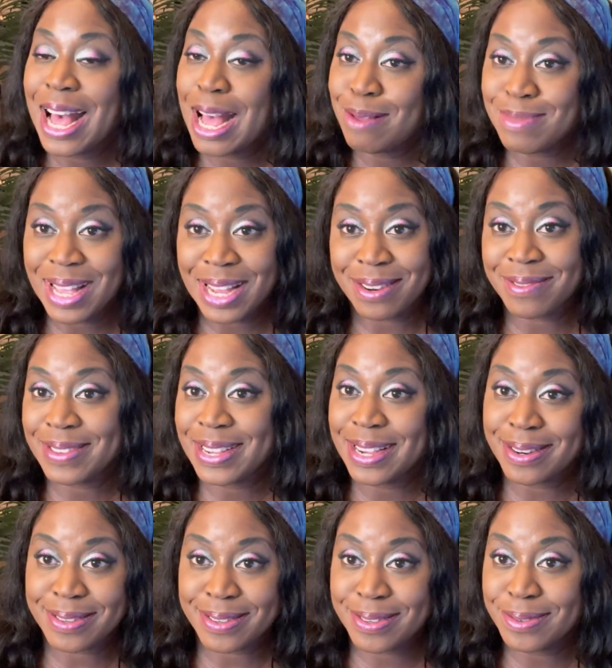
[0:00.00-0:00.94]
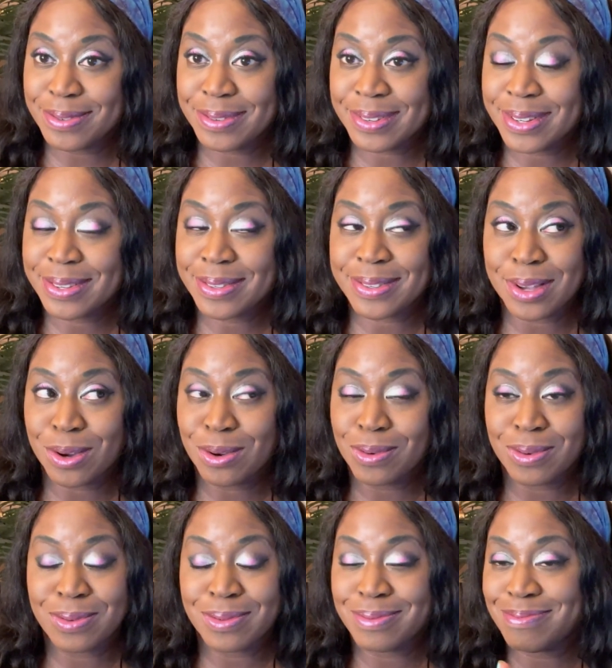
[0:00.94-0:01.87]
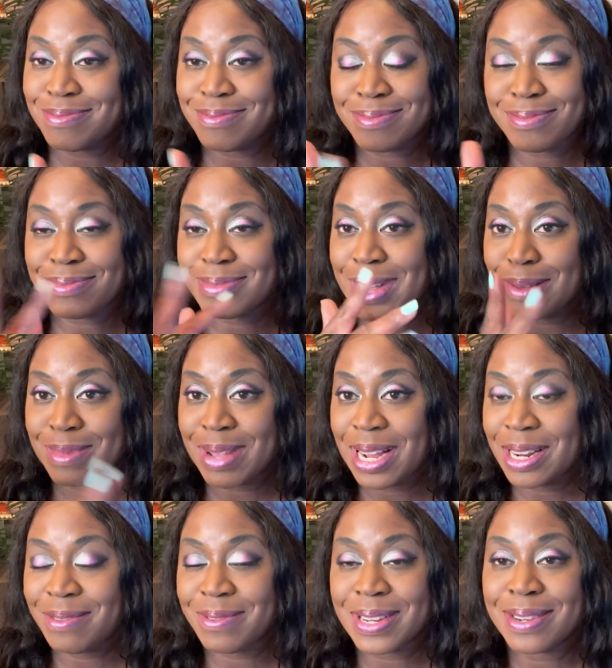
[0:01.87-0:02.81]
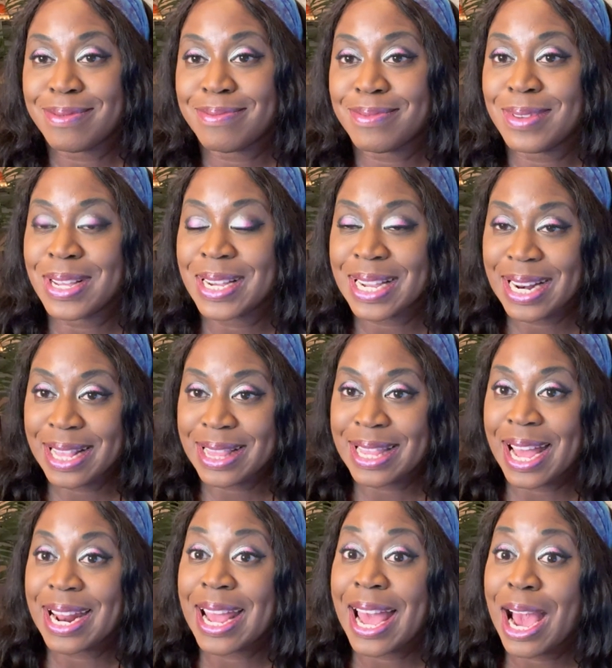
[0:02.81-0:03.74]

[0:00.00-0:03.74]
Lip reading: I'm not a fan of sushi, so I'm not even looking at that.